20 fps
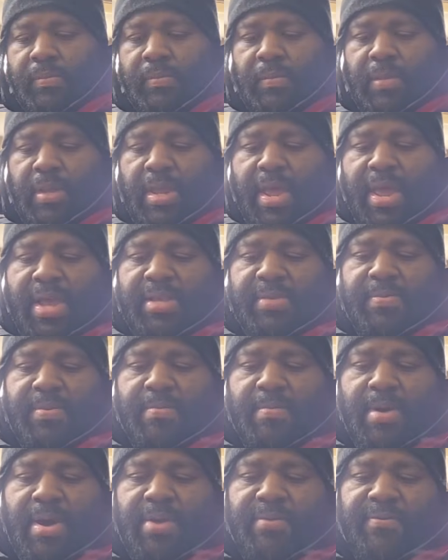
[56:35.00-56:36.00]
It has been
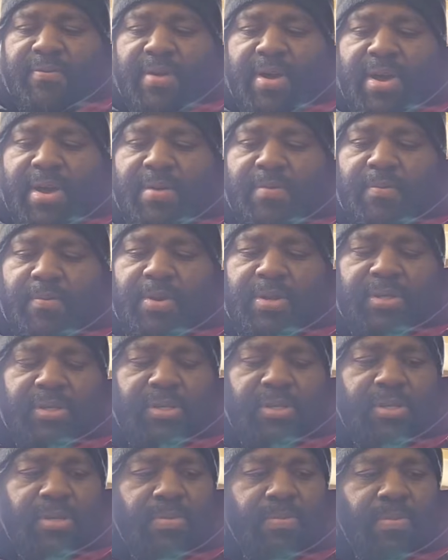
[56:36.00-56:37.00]
modified with
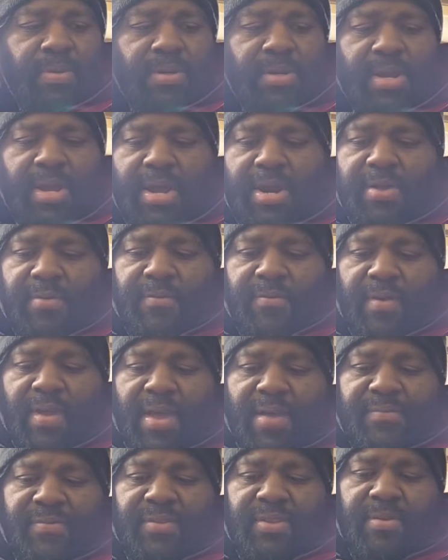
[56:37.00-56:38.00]
some kind of
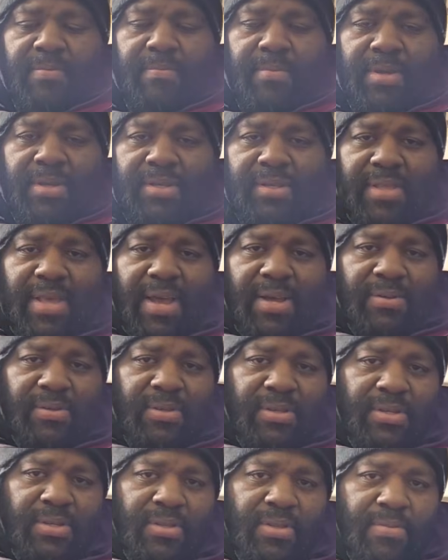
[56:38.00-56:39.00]
FTB style
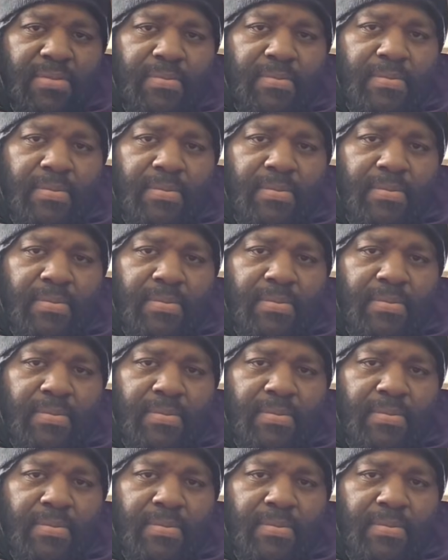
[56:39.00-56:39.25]
system.